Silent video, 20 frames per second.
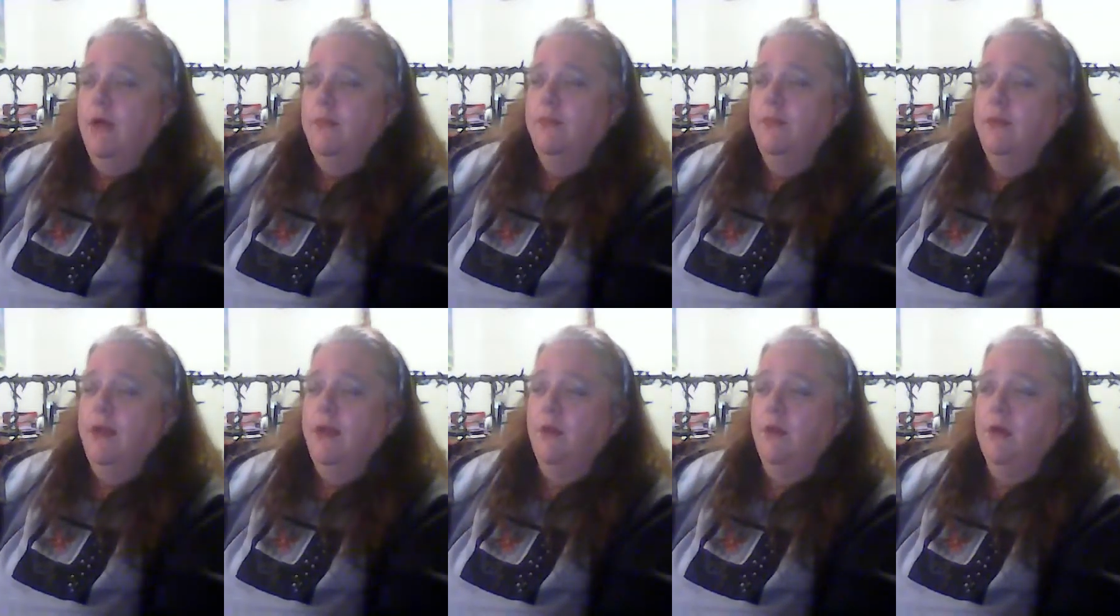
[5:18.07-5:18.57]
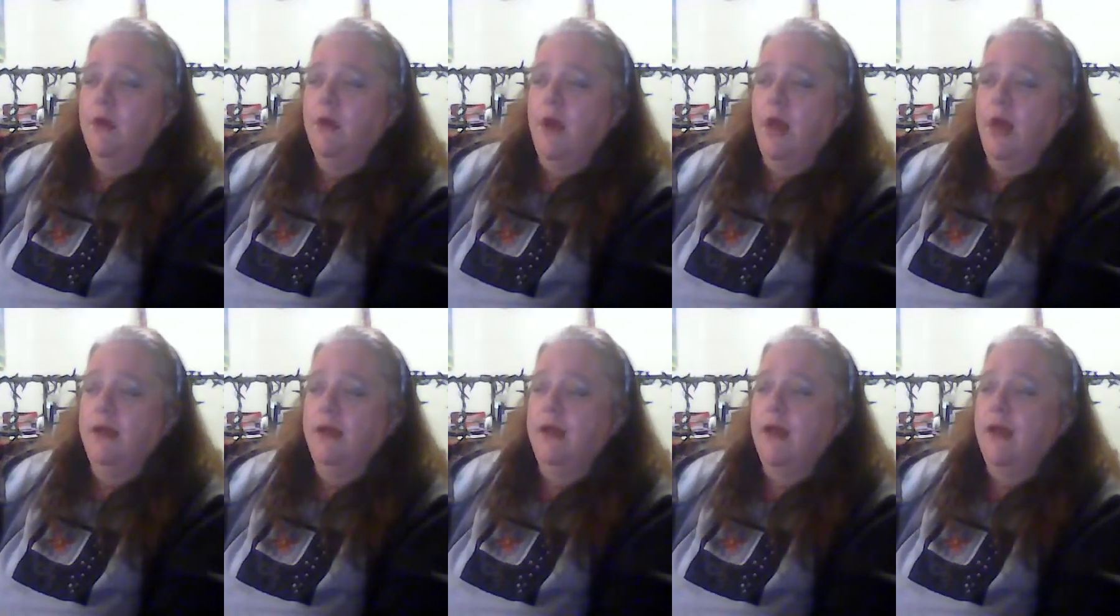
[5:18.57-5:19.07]
They were
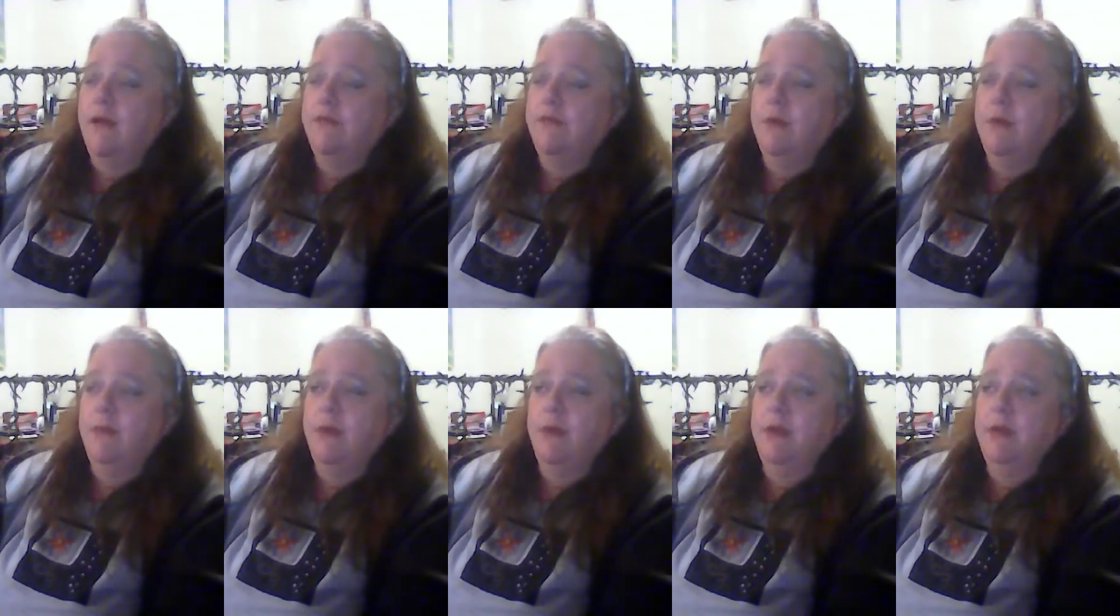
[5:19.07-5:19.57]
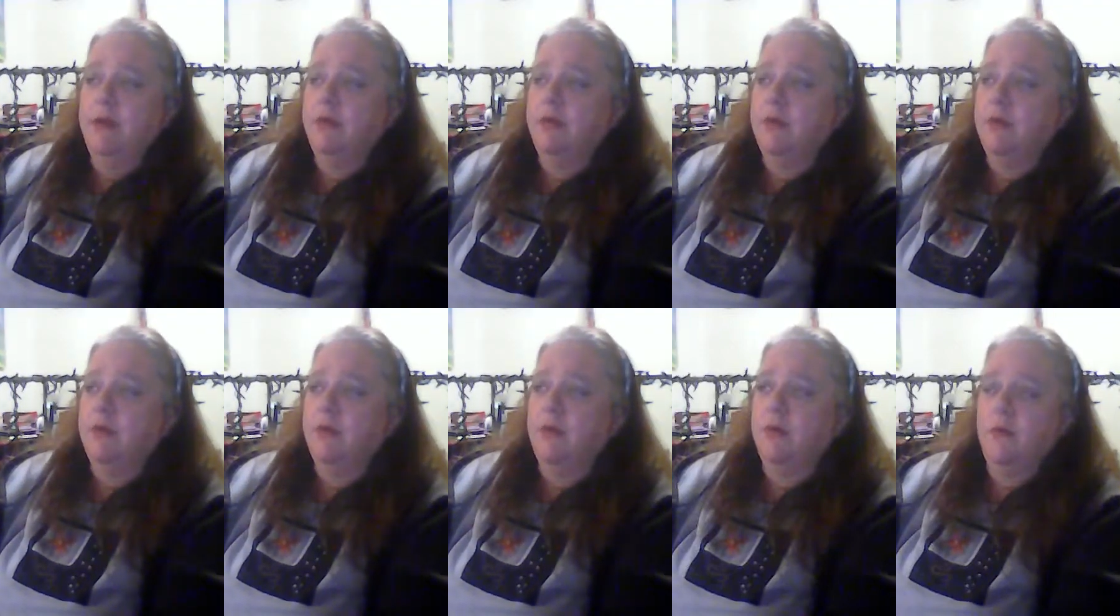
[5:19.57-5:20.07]
calling everybody
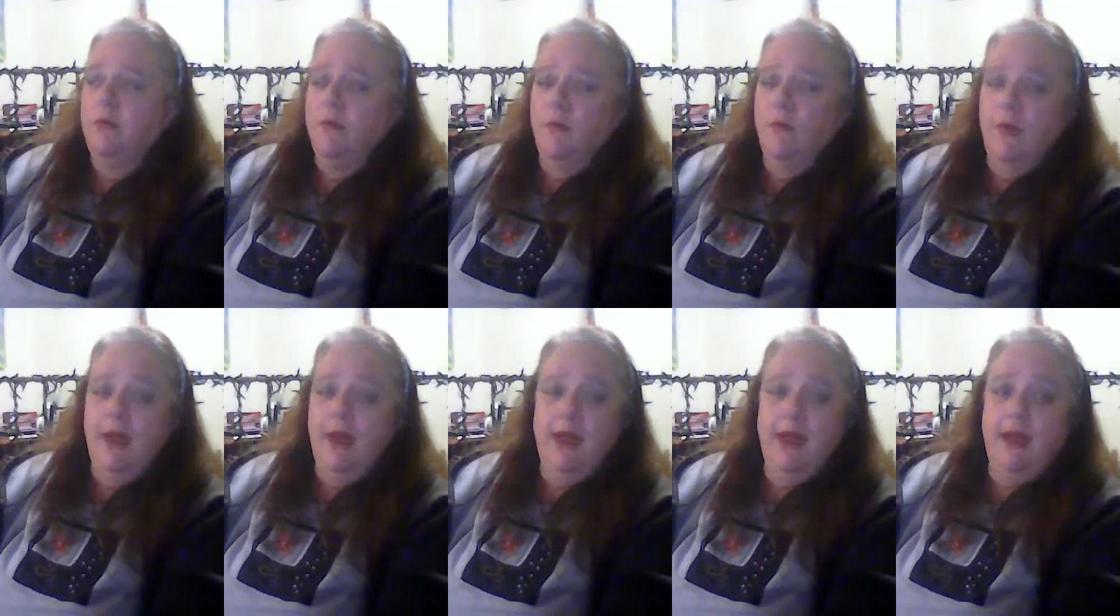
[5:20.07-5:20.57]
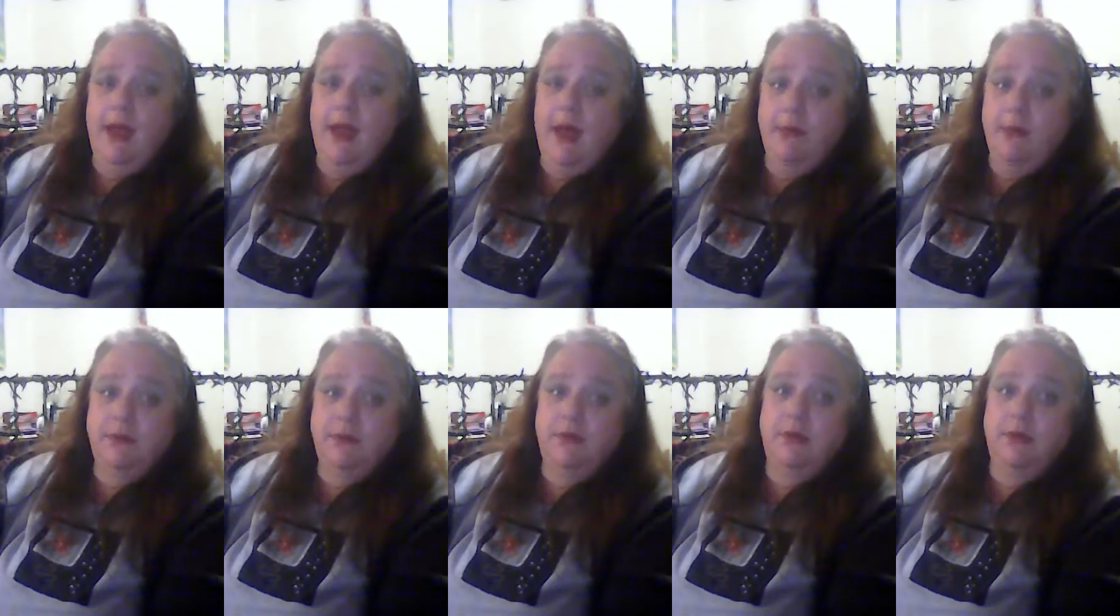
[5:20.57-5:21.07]
through and weighing
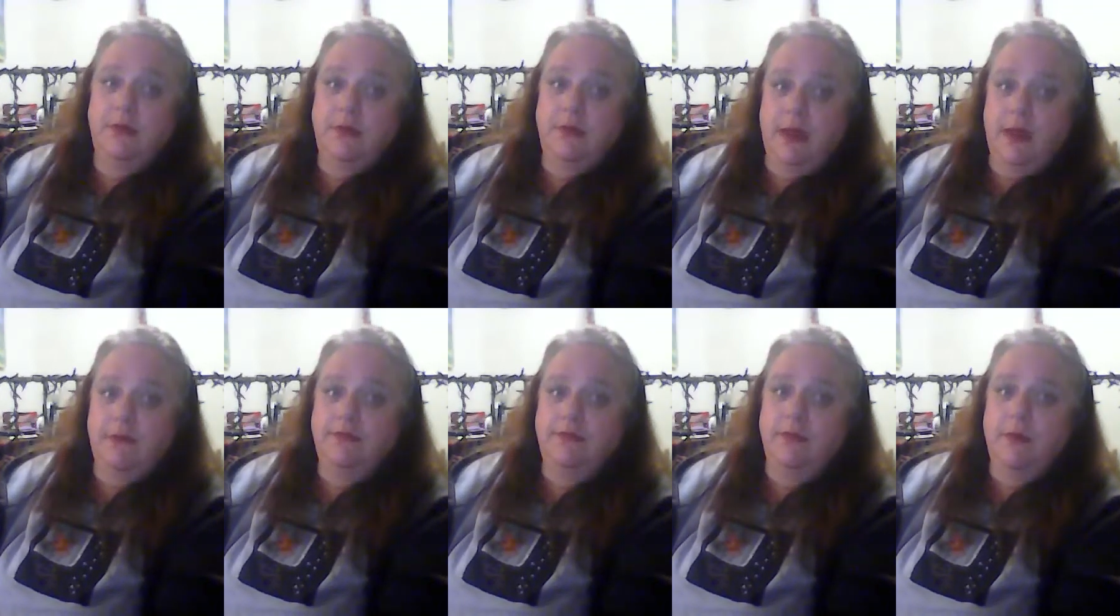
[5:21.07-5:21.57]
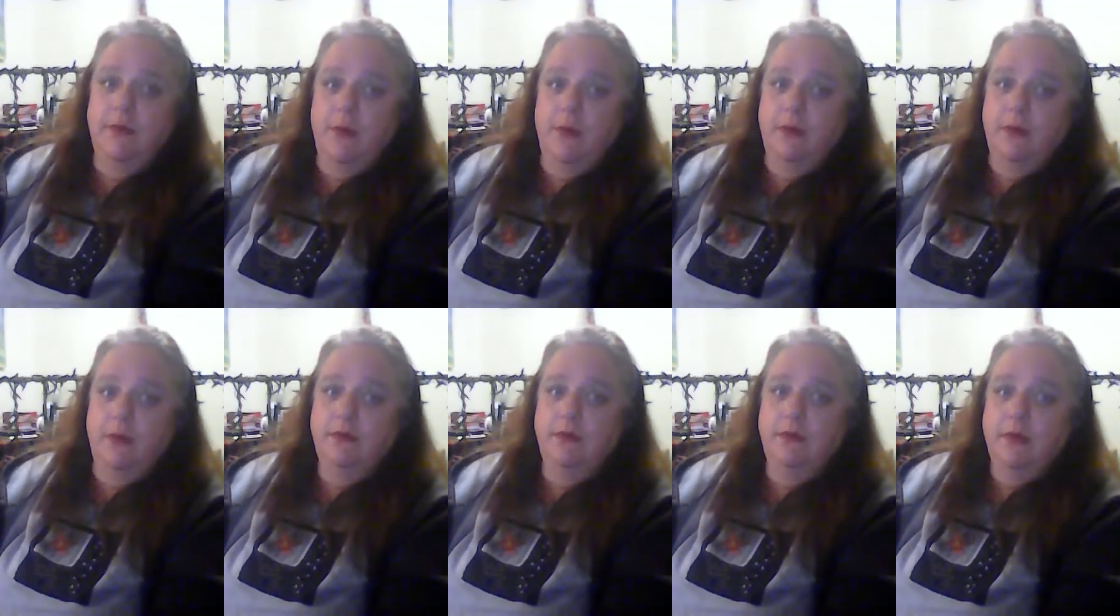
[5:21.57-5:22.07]
absolutely
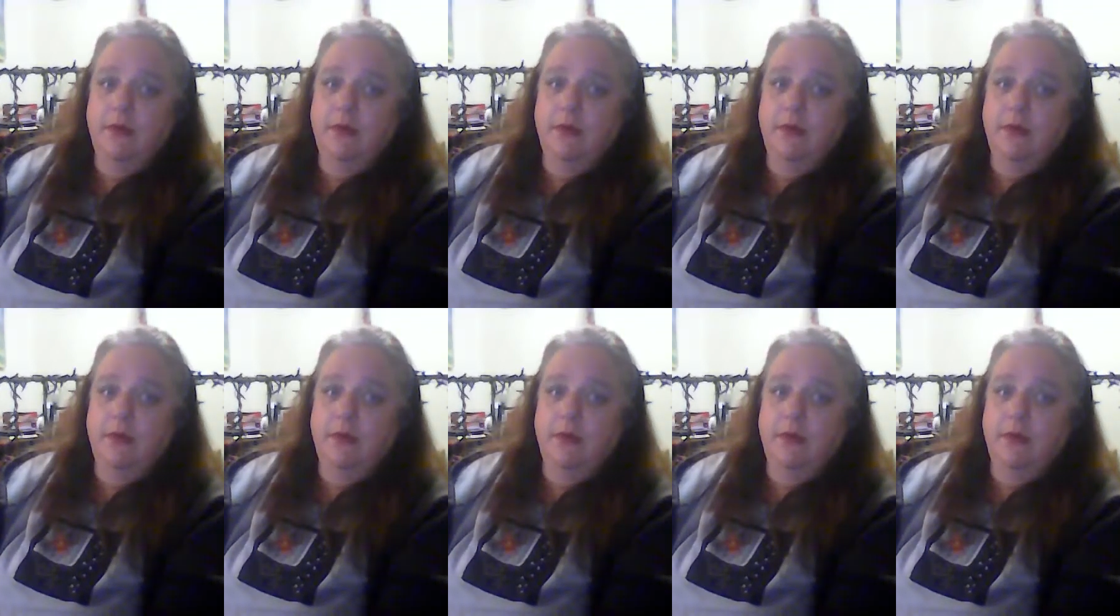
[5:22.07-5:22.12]
everyone,